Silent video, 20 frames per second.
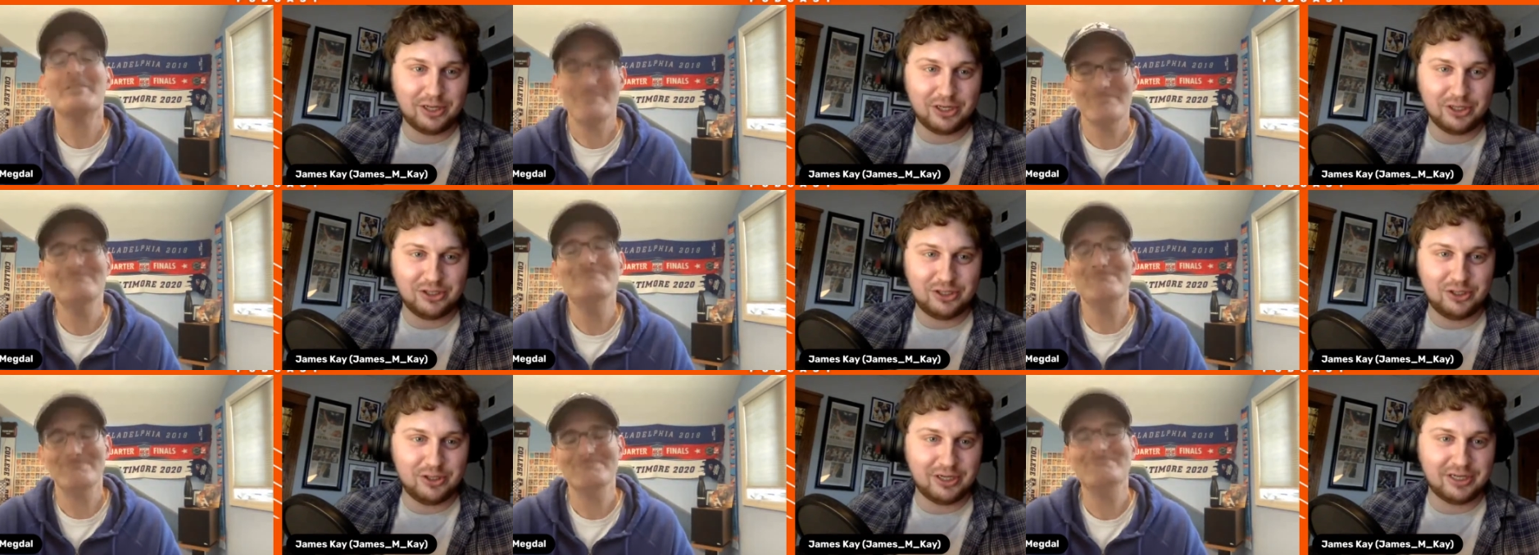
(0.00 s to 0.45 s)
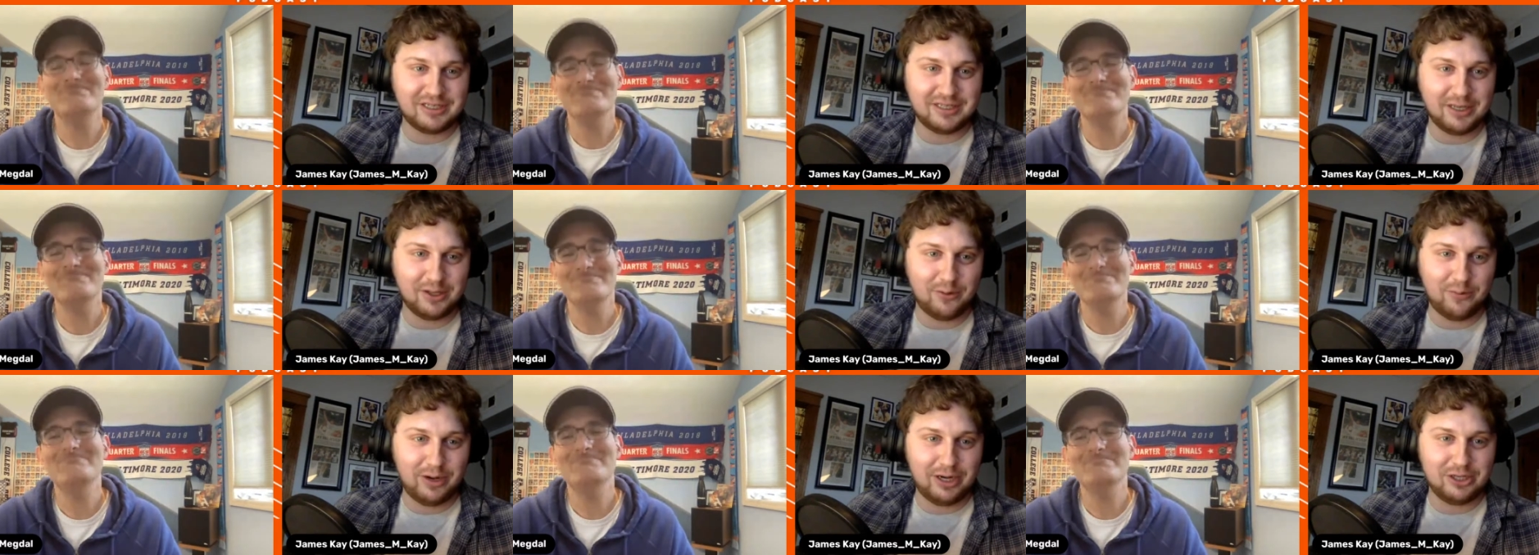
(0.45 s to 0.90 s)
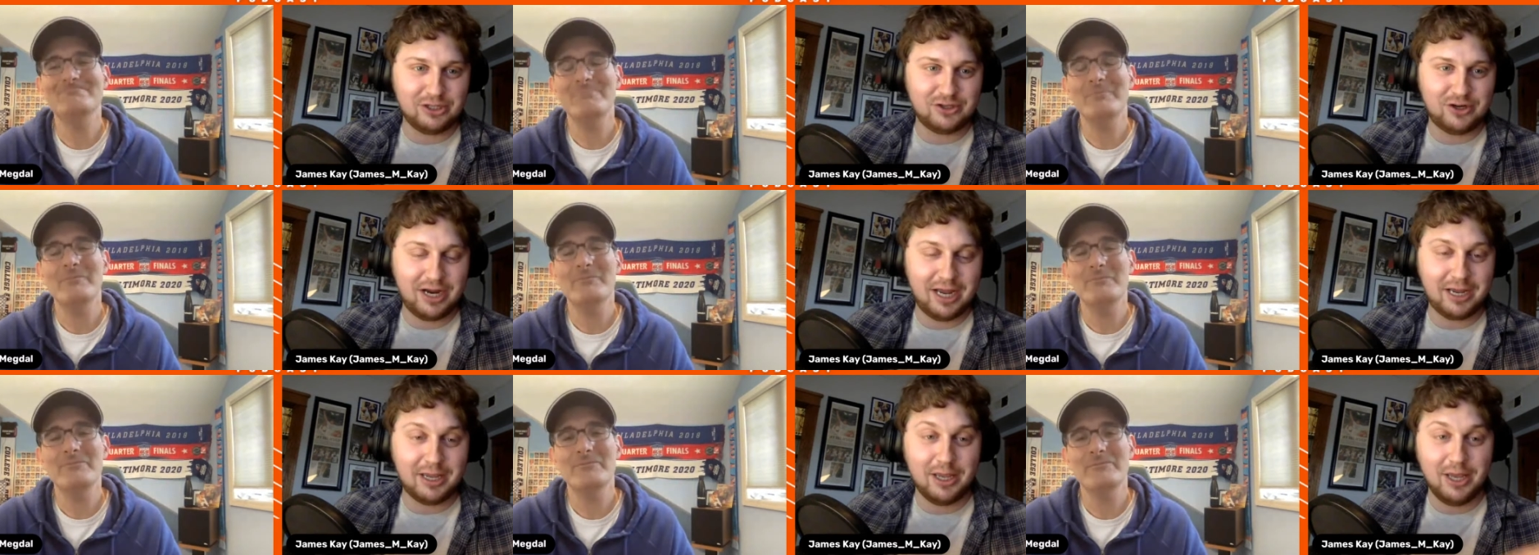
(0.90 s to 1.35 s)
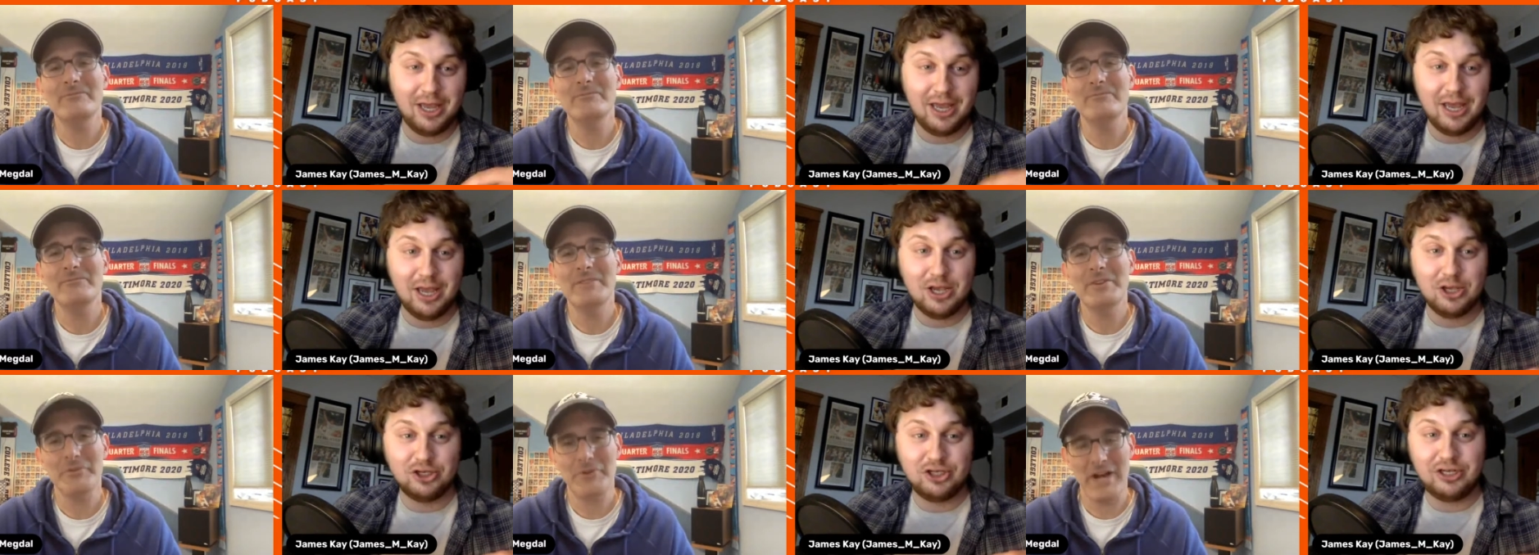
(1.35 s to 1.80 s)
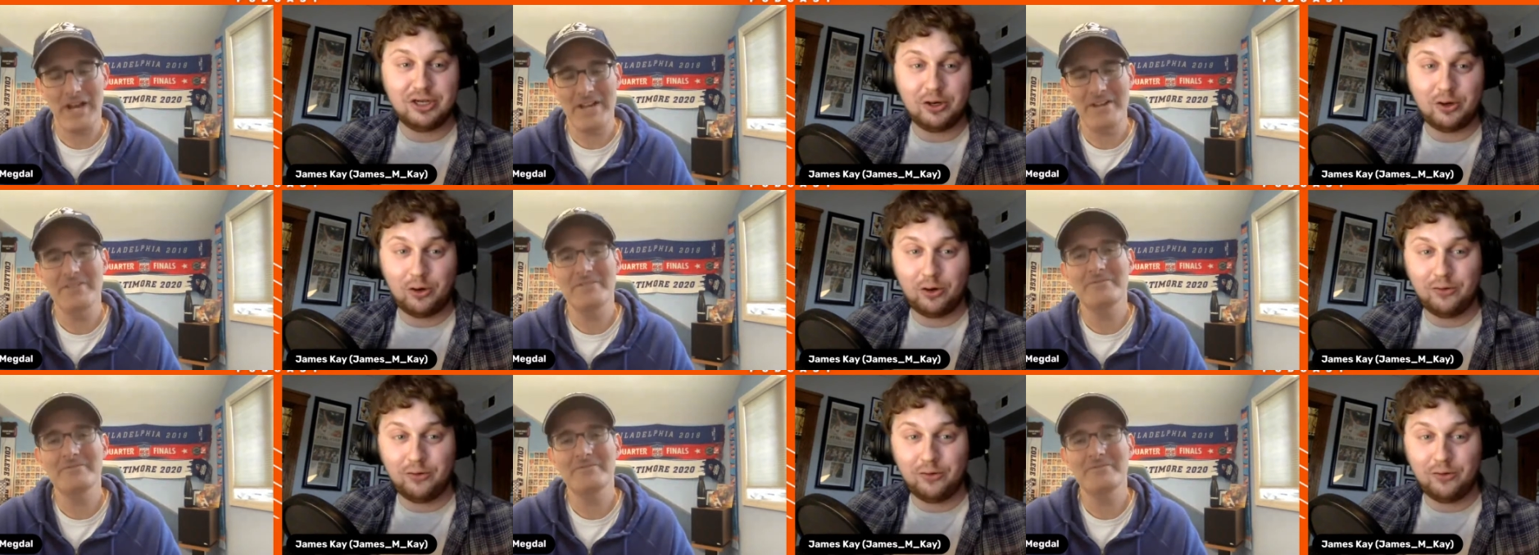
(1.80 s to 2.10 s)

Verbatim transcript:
Speaker 1: like a t- accelerated track she, right.